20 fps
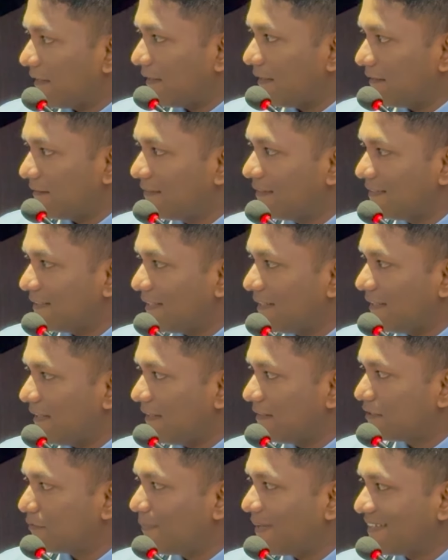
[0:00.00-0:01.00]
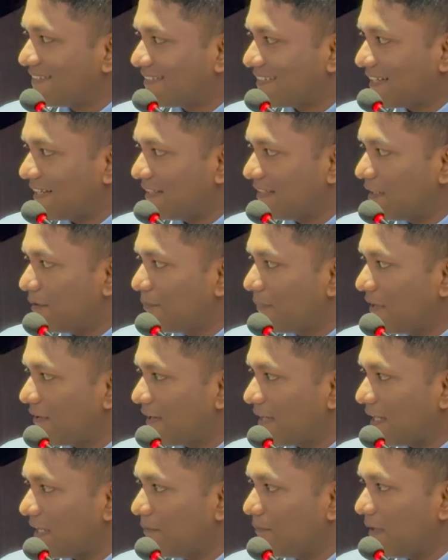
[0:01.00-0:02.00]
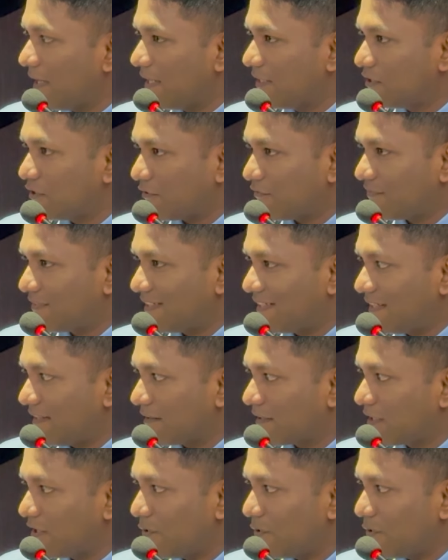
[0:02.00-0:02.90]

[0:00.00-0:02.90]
it's basically the mirror image of the